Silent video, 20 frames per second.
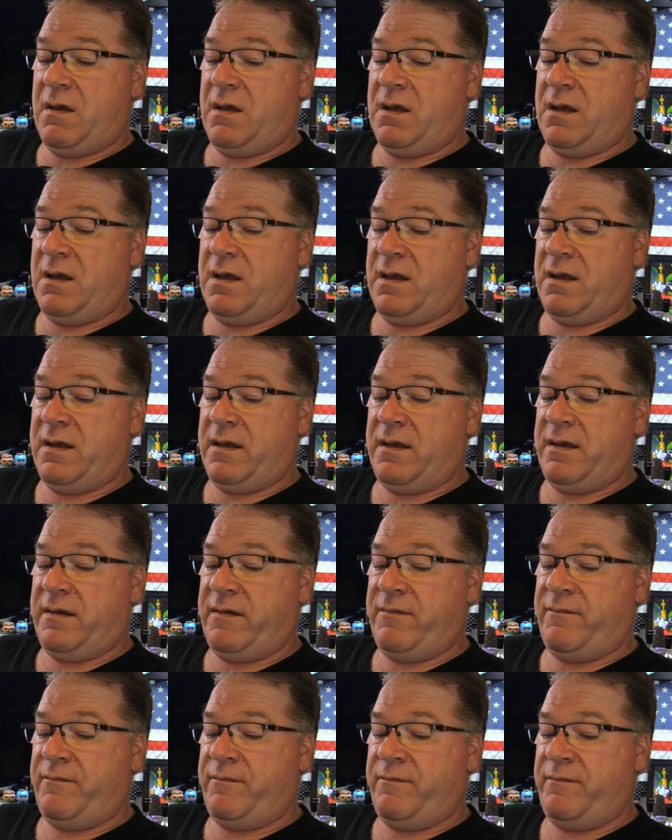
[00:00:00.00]

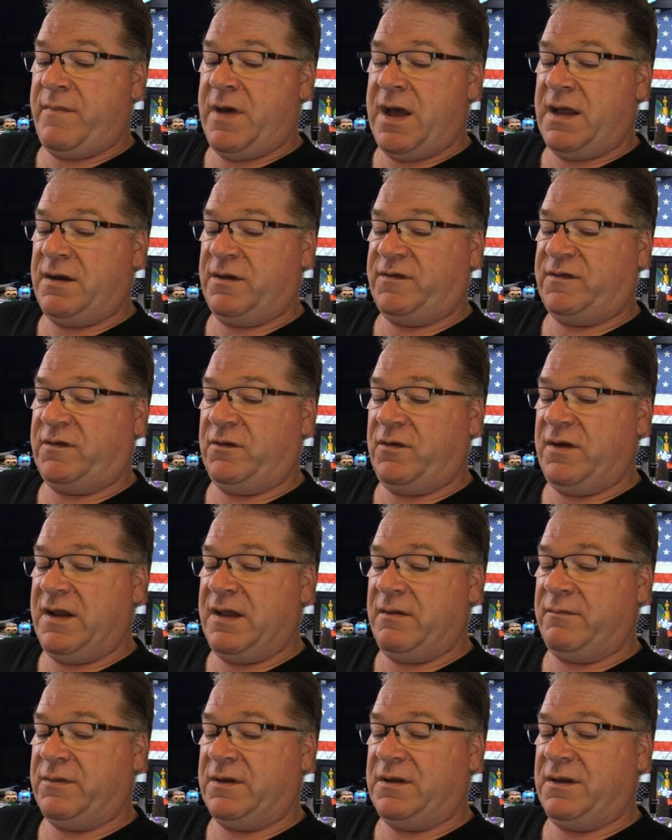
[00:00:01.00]
uh,
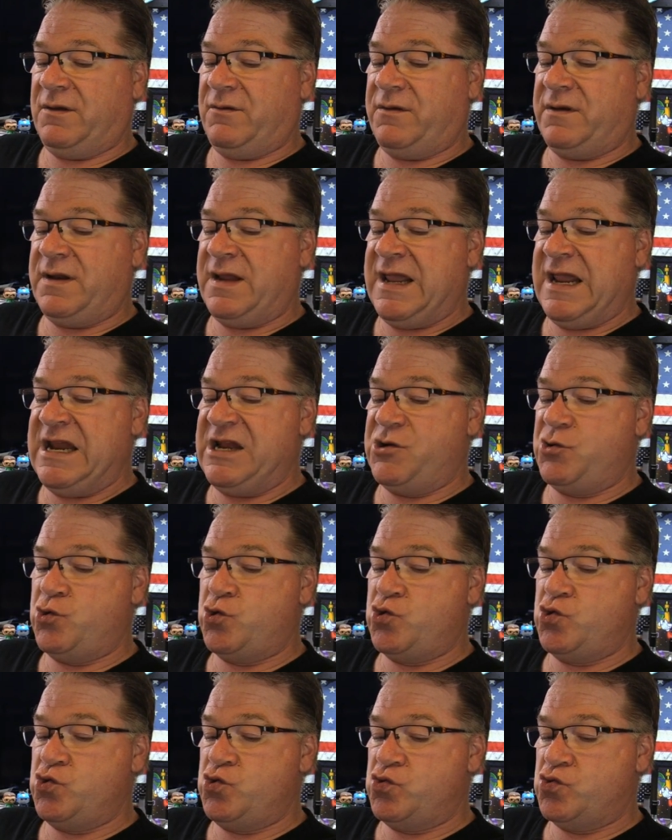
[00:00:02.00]
monosodium glutamate,
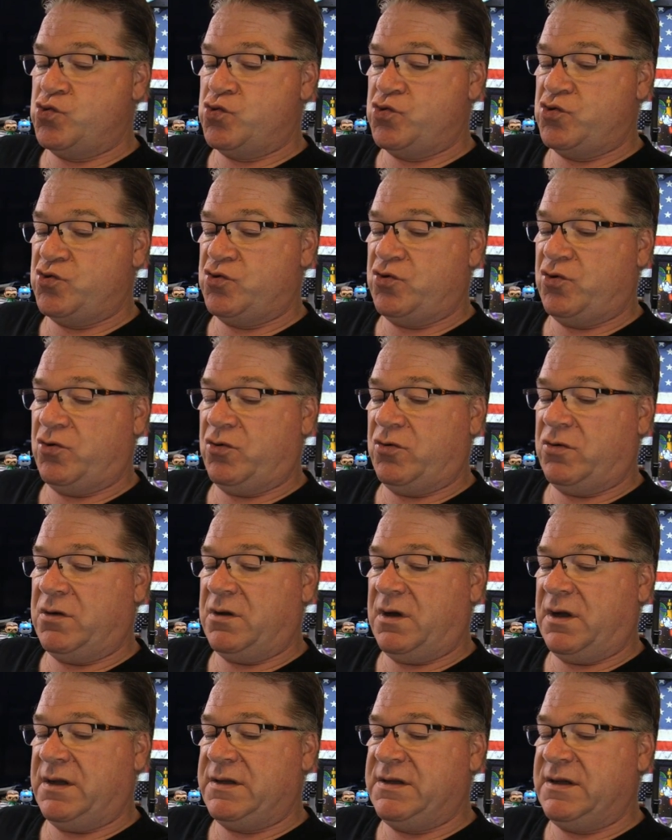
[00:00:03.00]
ooh,
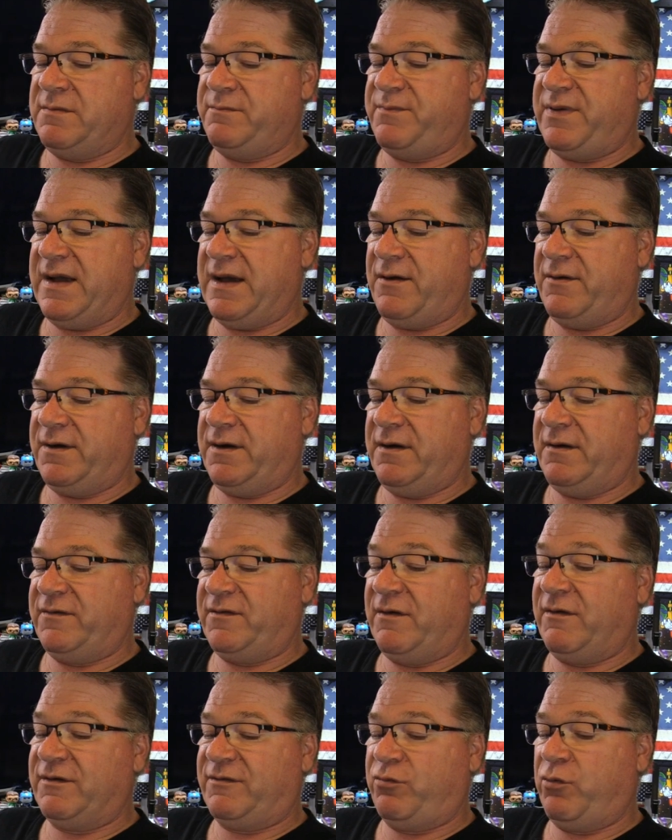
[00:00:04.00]
onion powder,
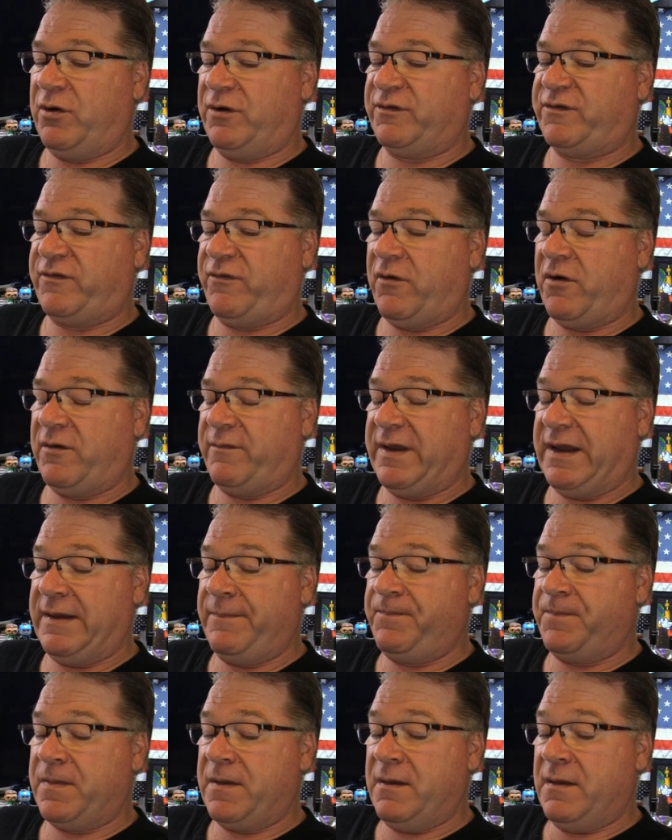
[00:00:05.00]
so it's worse for me.